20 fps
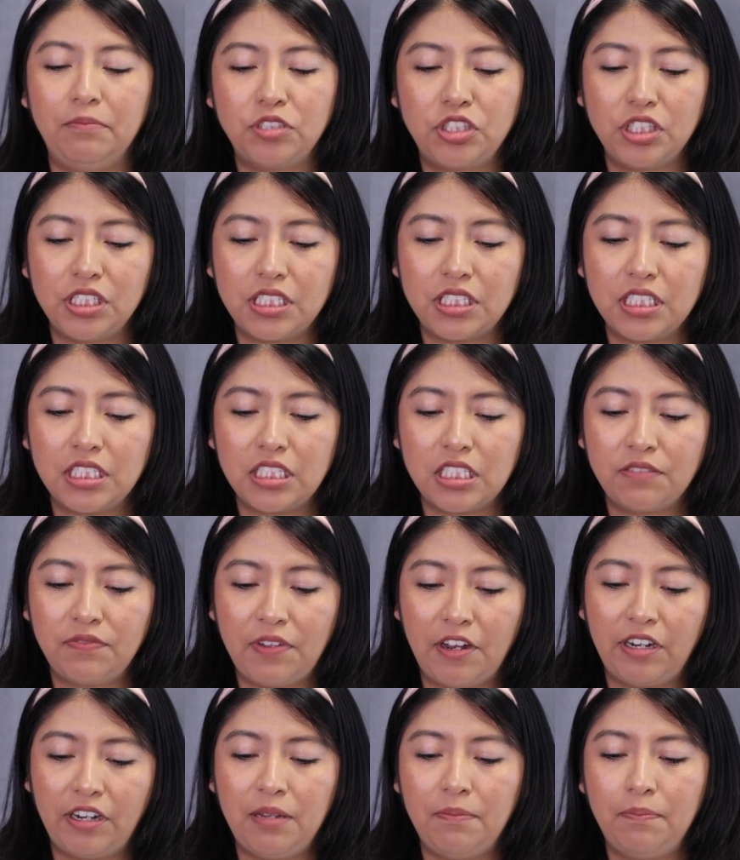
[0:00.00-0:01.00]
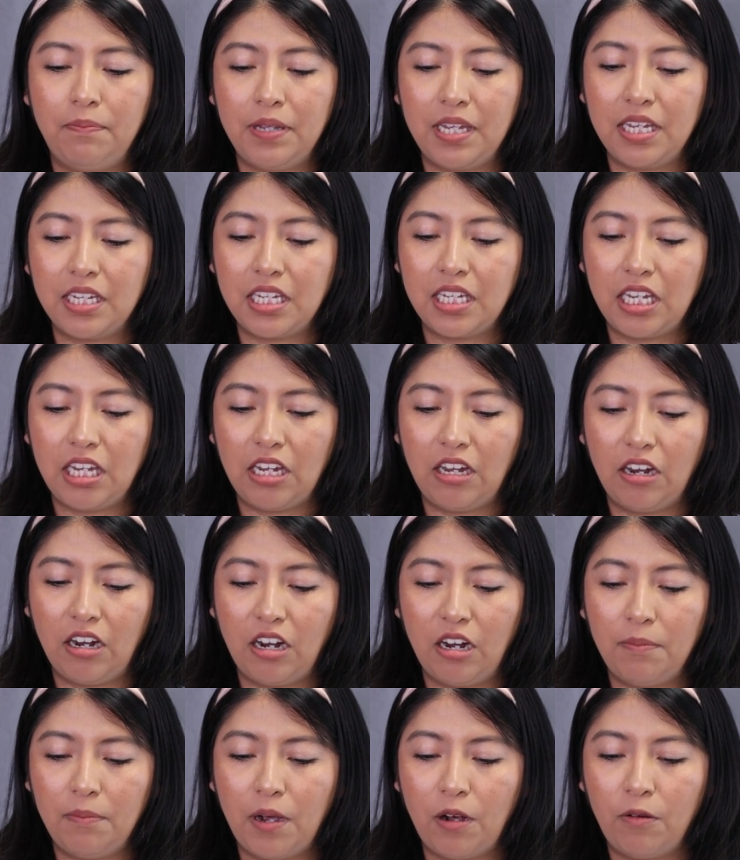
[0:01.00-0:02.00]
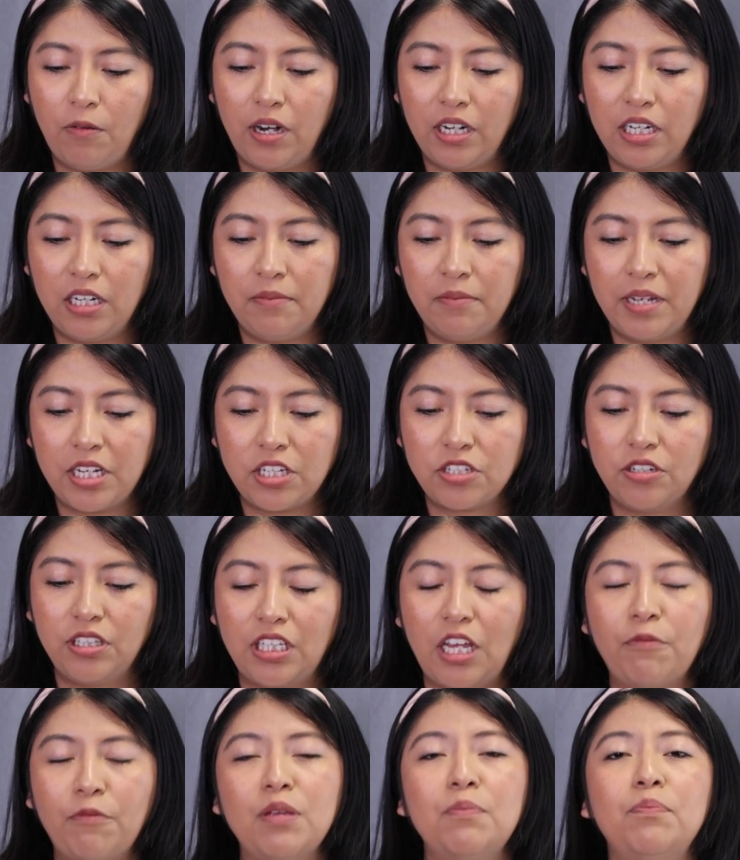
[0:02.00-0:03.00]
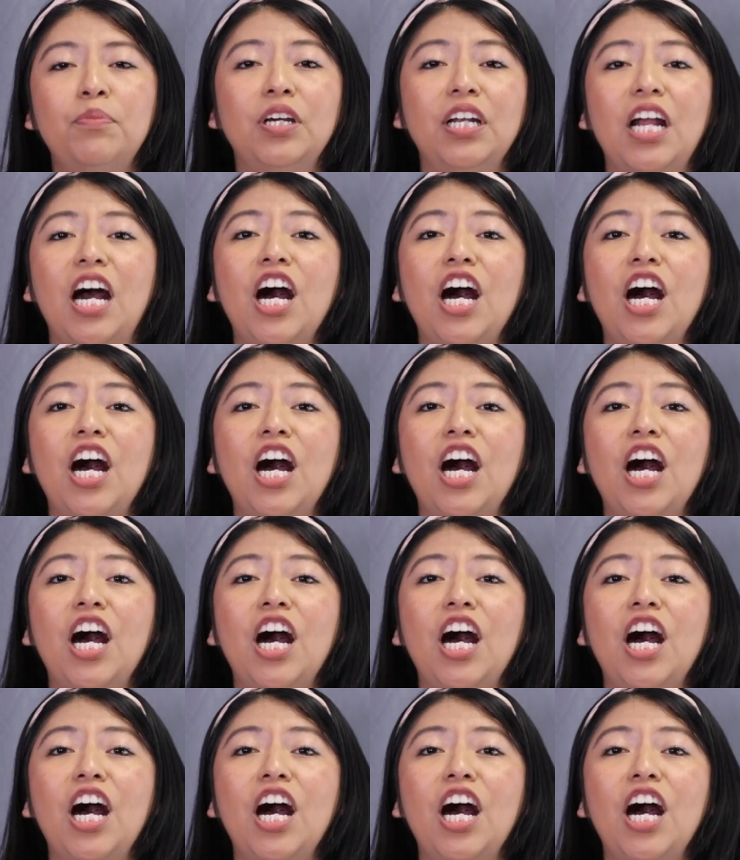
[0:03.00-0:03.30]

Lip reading: Jesus is very big here about wanting to make sure that we put